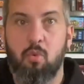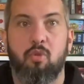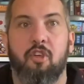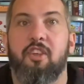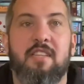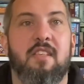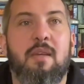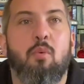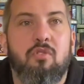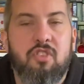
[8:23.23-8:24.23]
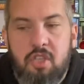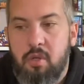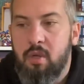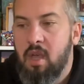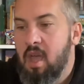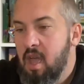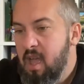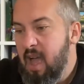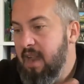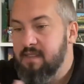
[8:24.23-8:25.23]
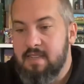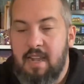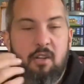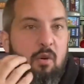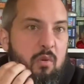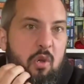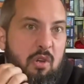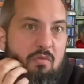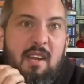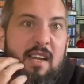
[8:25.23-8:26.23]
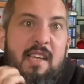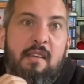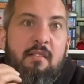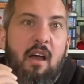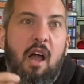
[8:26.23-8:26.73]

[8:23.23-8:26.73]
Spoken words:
the things that they want to do. And as an adult, you can really